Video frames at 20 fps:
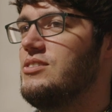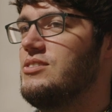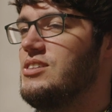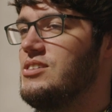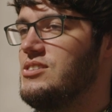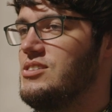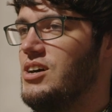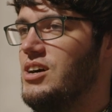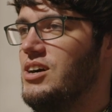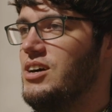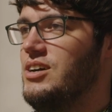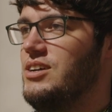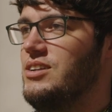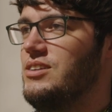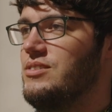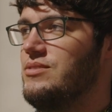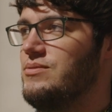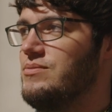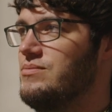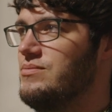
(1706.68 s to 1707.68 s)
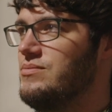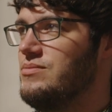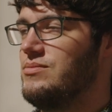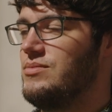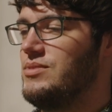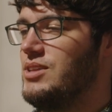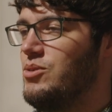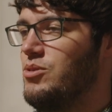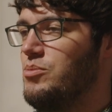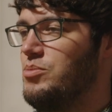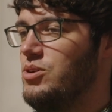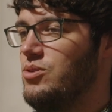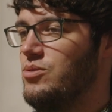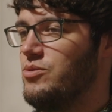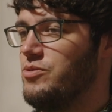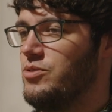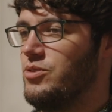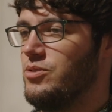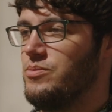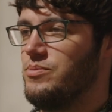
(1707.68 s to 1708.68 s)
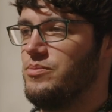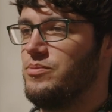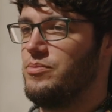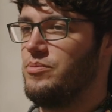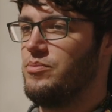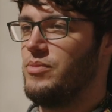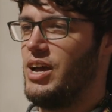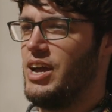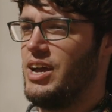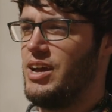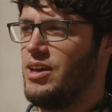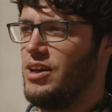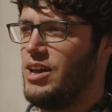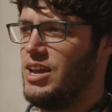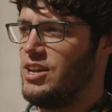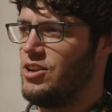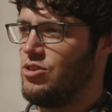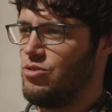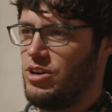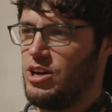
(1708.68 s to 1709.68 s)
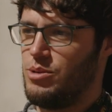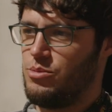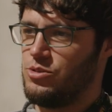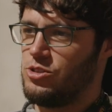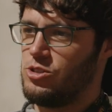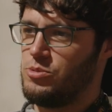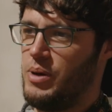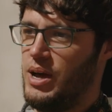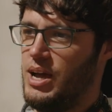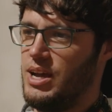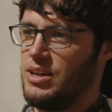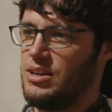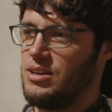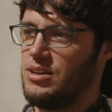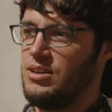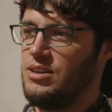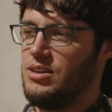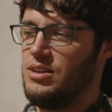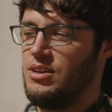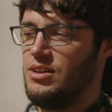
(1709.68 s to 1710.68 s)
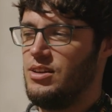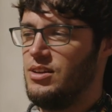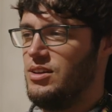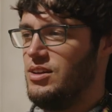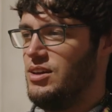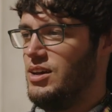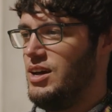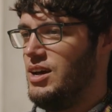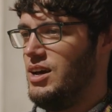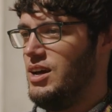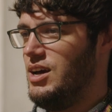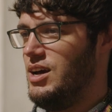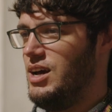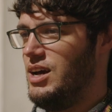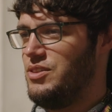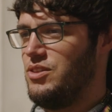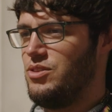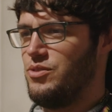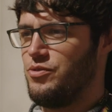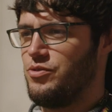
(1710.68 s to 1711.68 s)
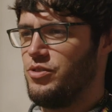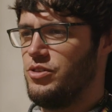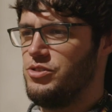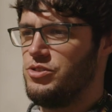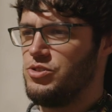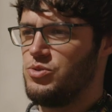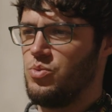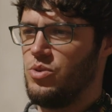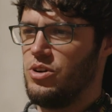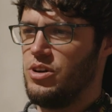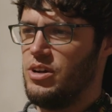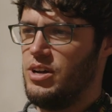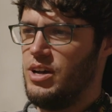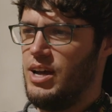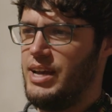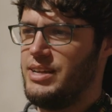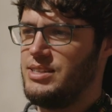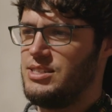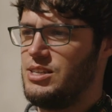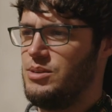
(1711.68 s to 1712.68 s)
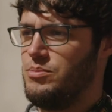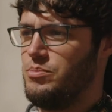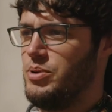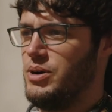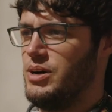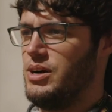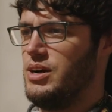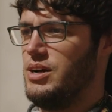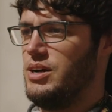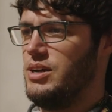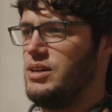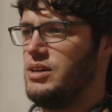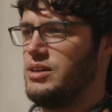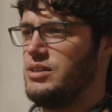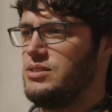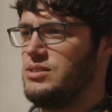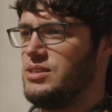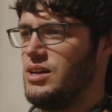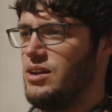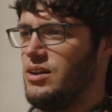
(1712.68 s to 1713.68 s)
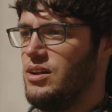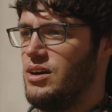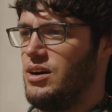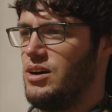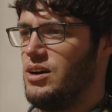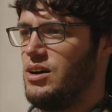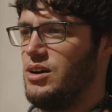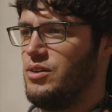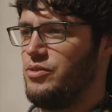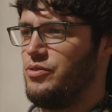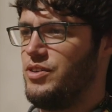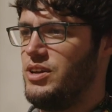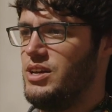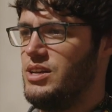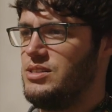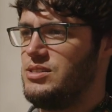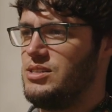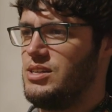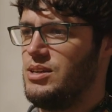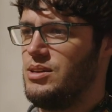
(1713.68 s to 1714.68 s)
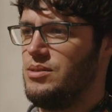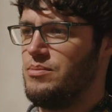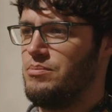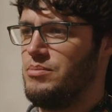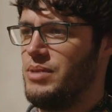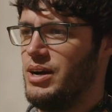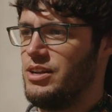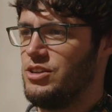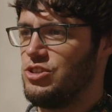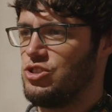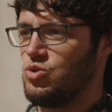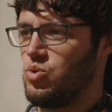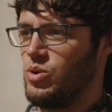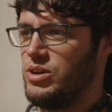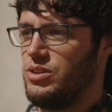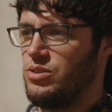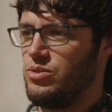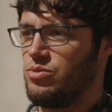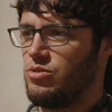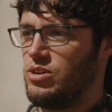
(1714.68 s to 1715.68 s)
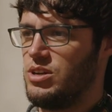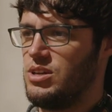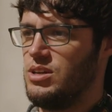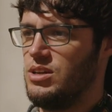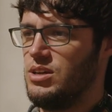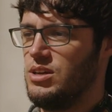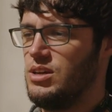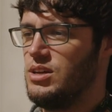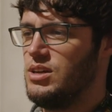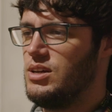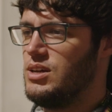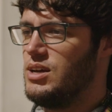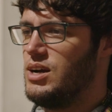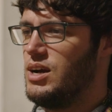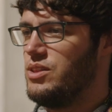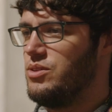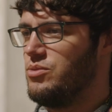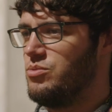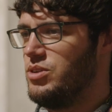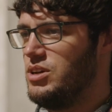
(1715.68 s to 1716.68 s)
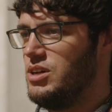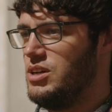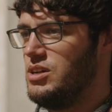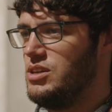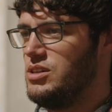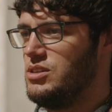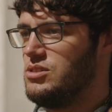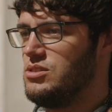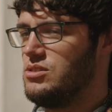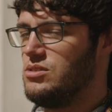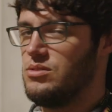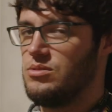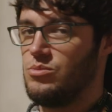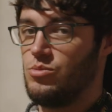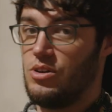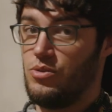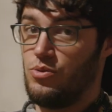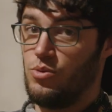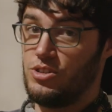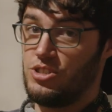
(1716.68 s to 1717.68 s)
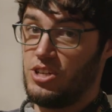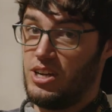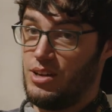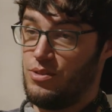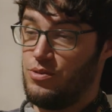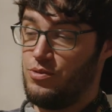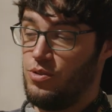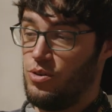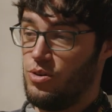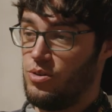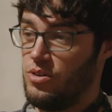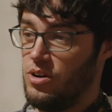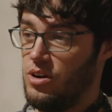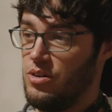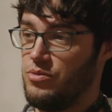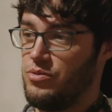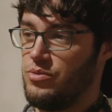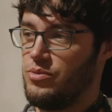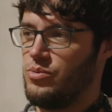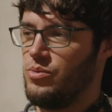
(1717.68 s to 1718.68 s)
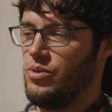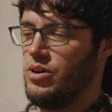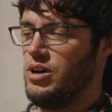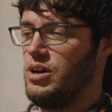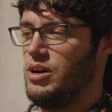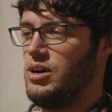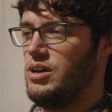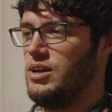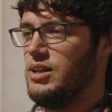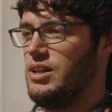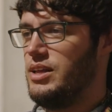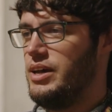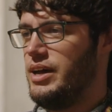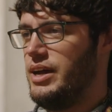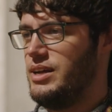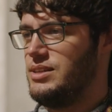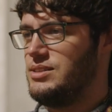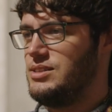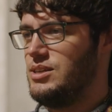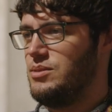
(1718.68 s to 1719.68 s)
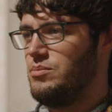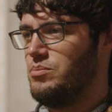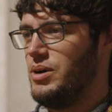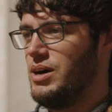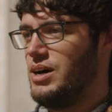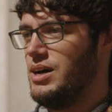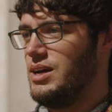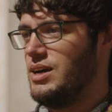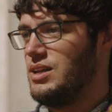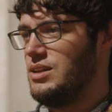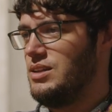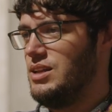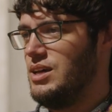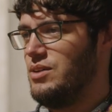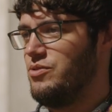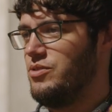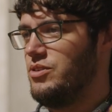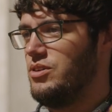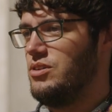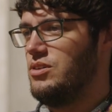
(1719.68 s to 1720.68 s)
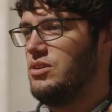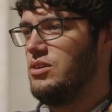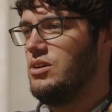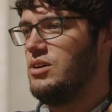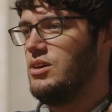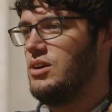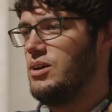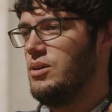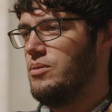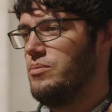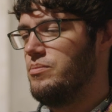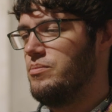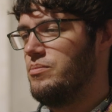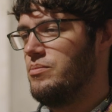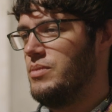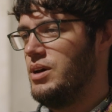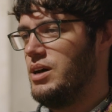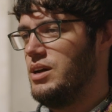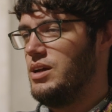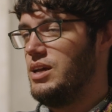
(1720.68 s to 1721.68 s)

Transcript: design. They were beautiful. Incredible spec. I think the fronts were 18 by 10.5 ET minus 23. And the rears, of which I had 4 of, were 18 by 11, and